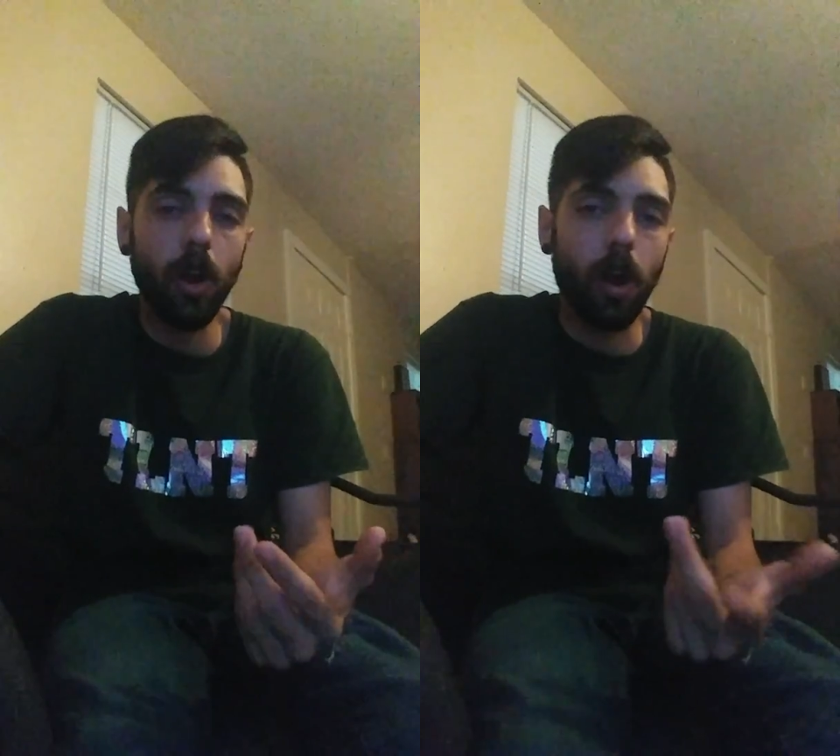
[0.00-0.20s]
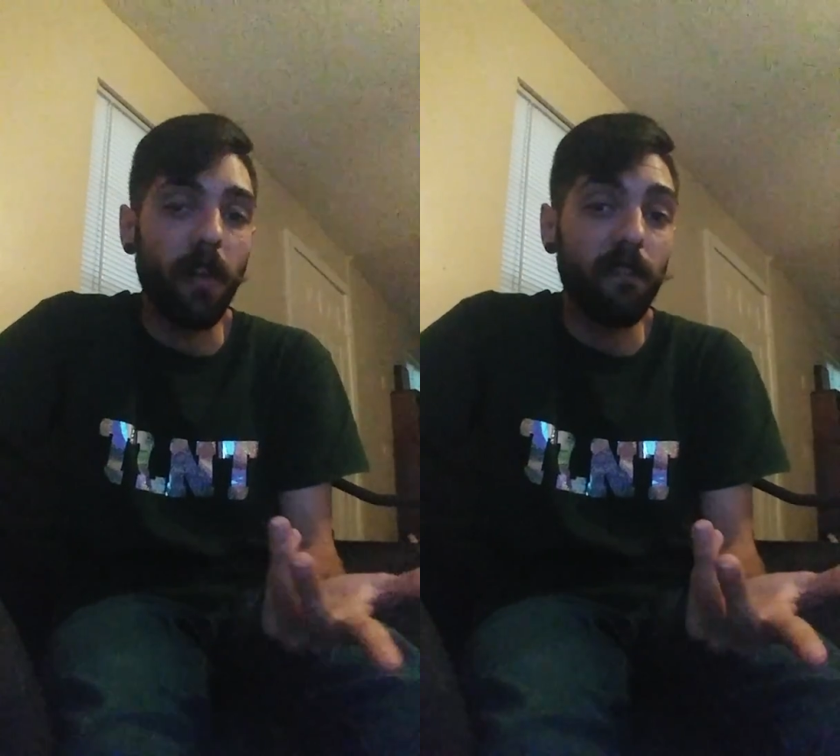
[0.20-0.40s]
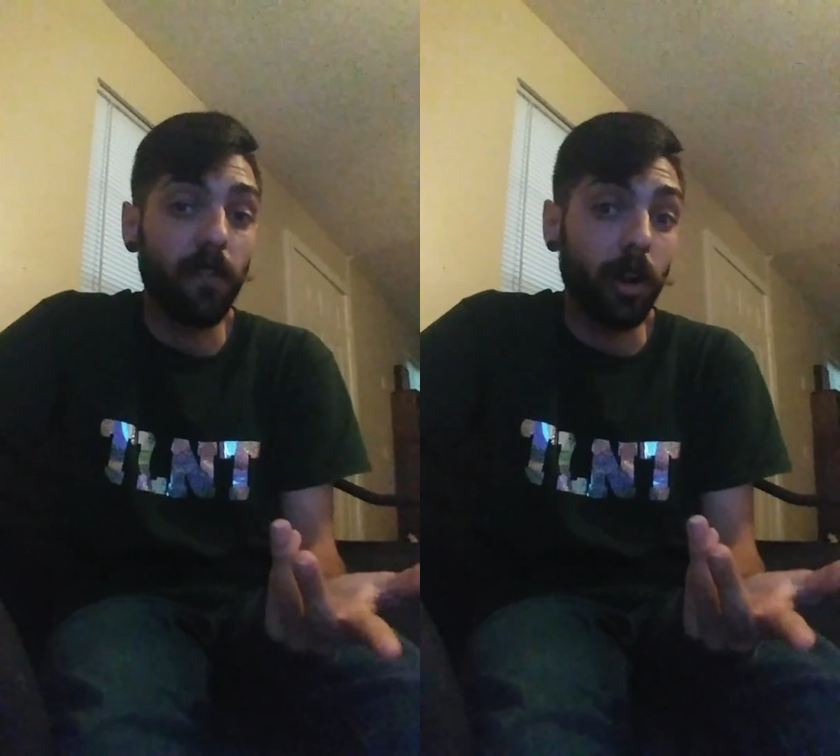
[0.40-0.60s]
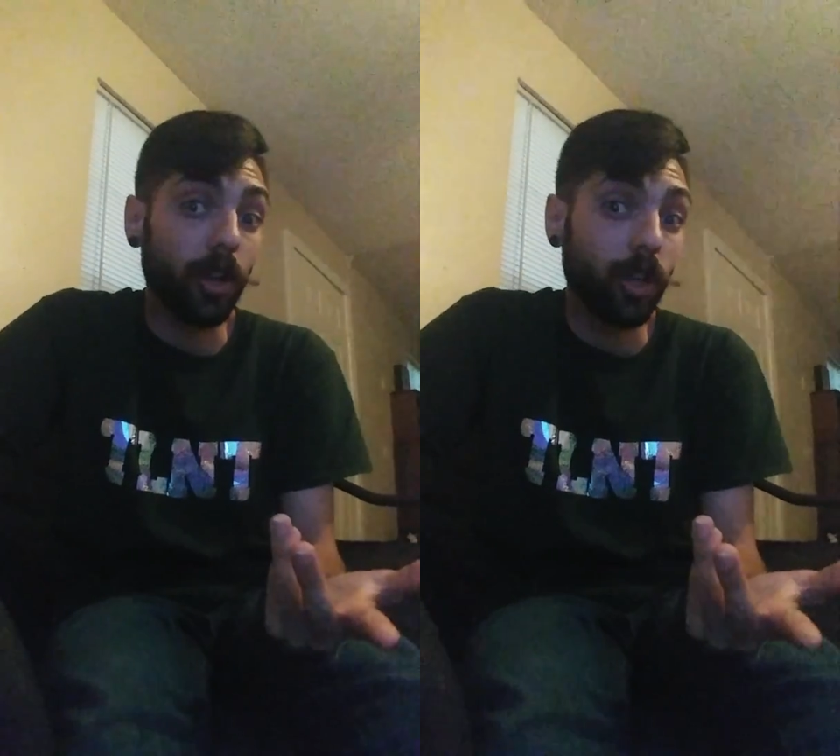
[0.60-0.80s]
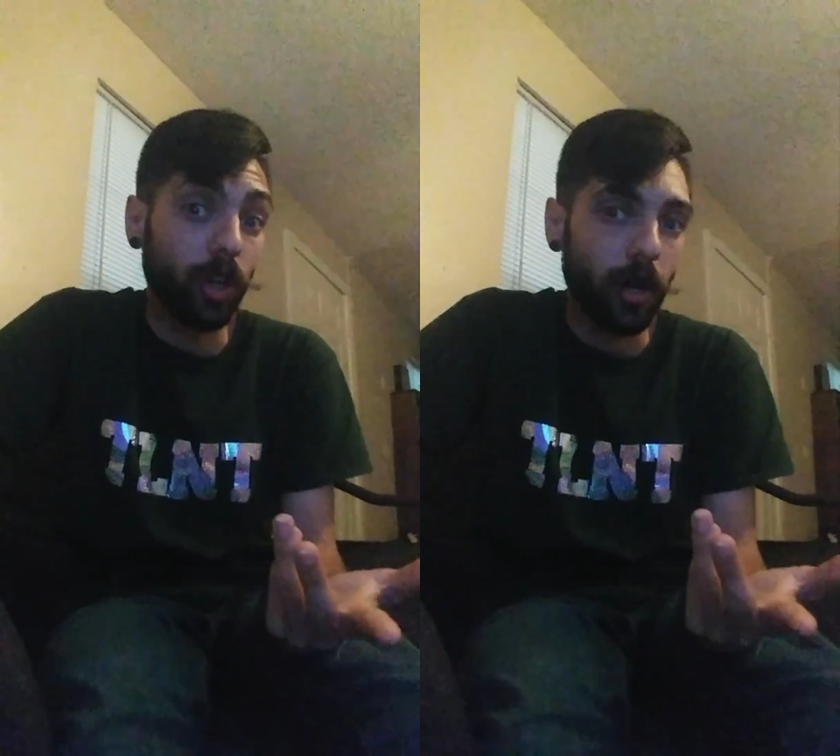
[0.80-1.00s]
aren't
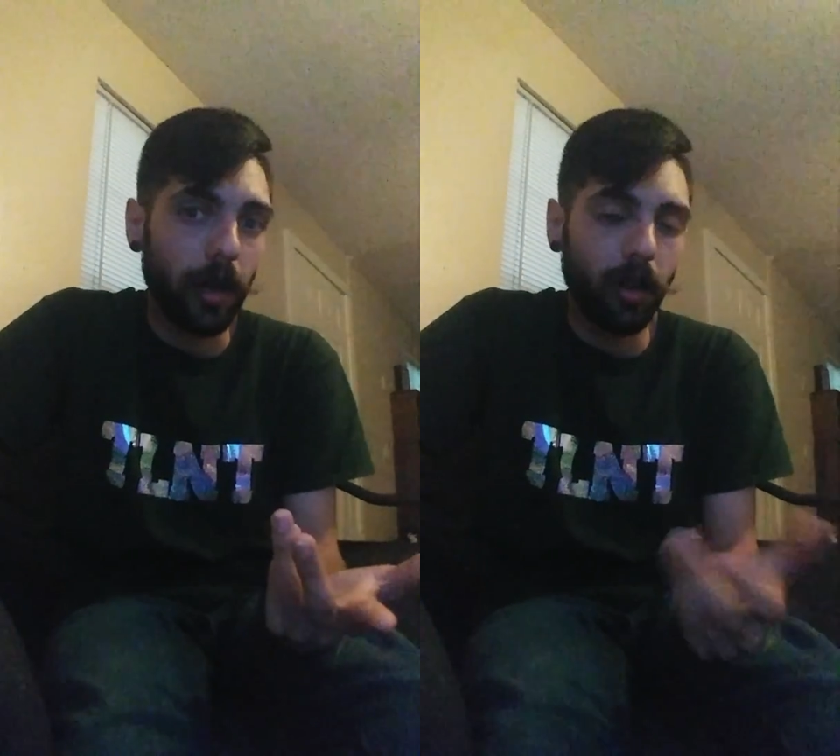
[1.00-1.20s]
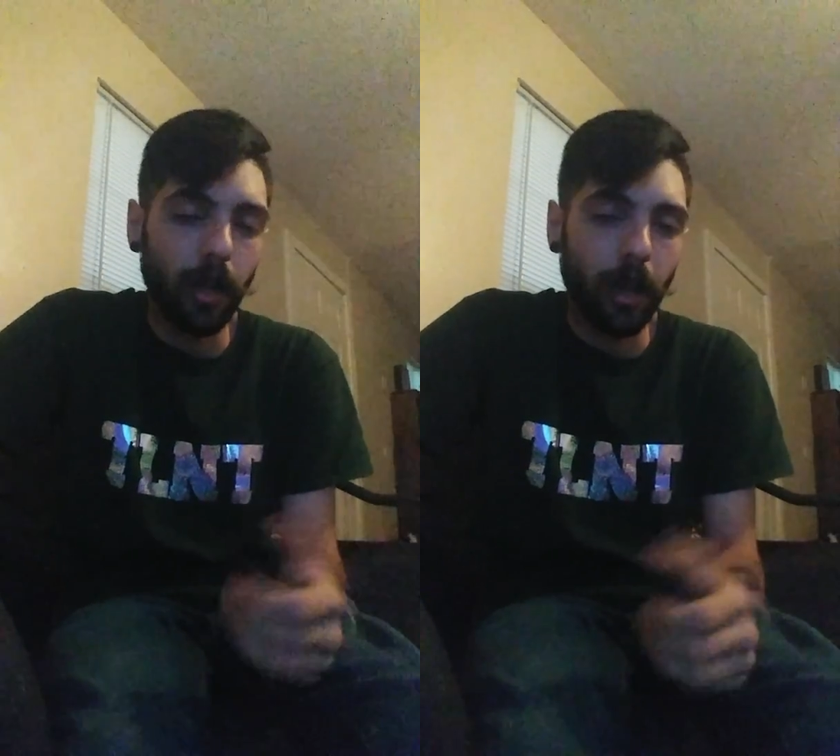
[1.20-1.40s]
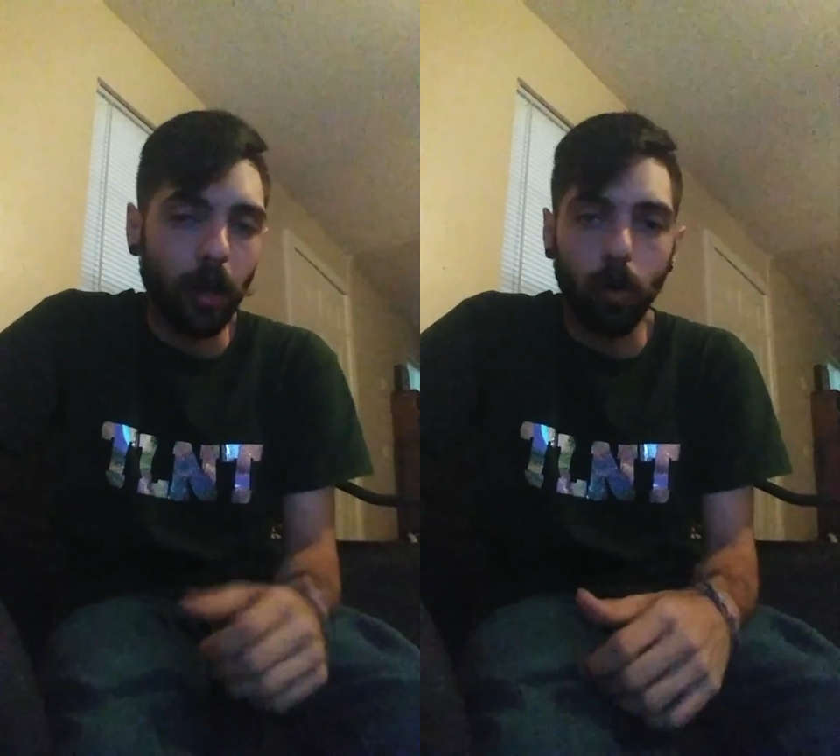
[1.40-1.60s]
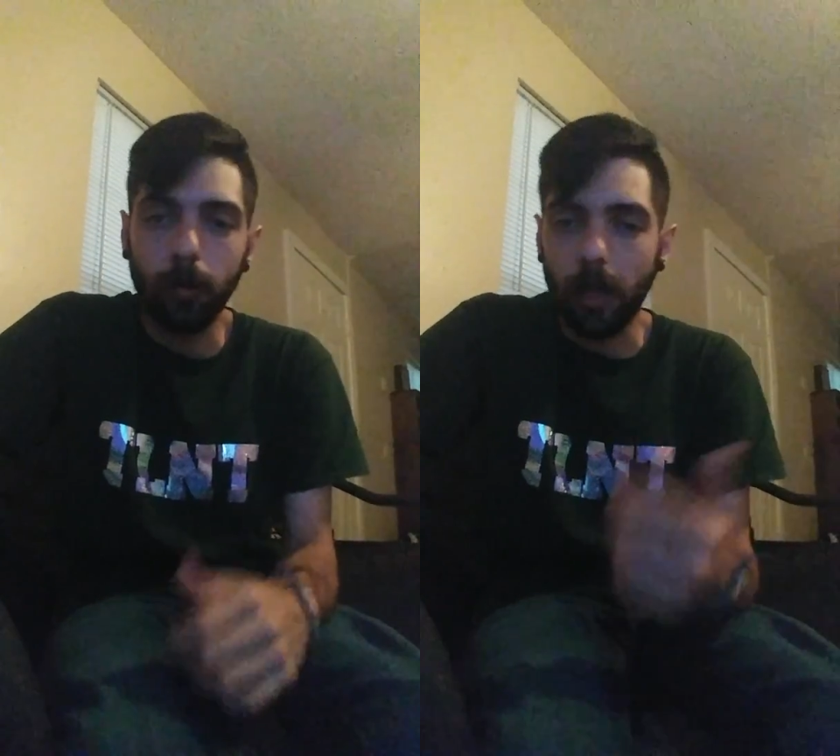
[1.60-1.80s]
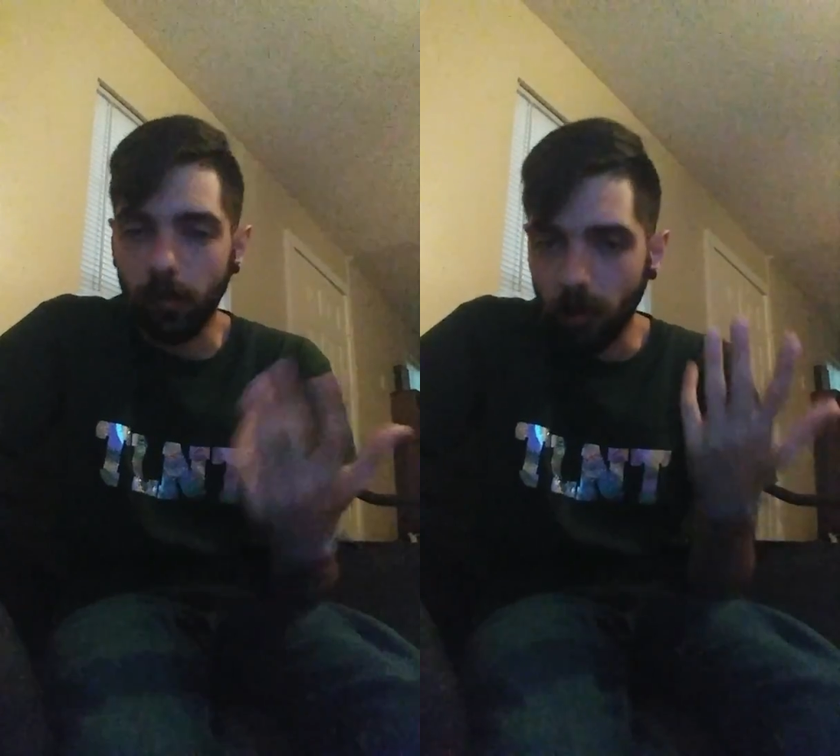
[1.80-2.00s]
very good at it, I hope
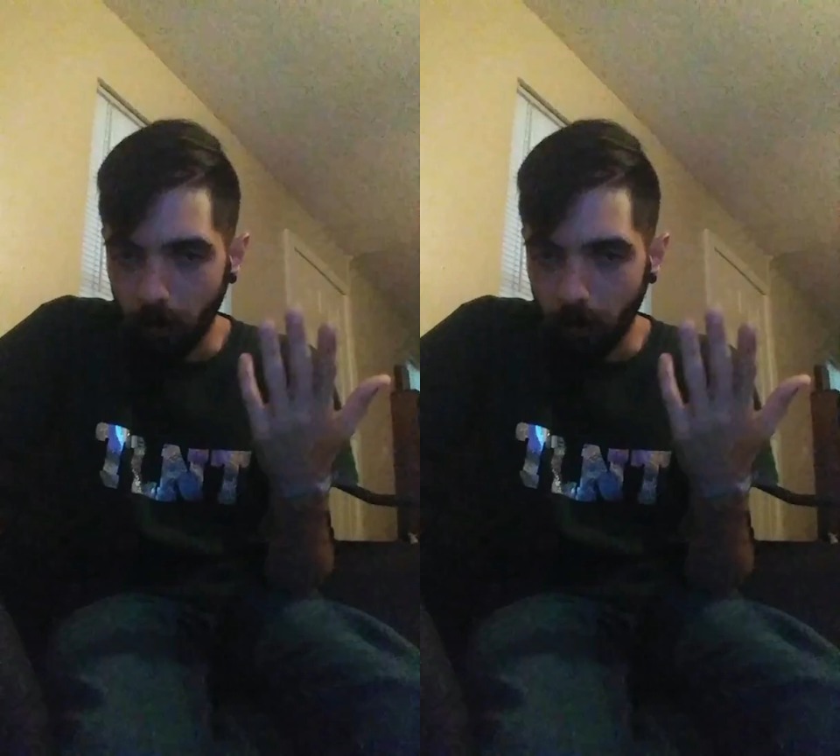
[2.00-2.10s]
that some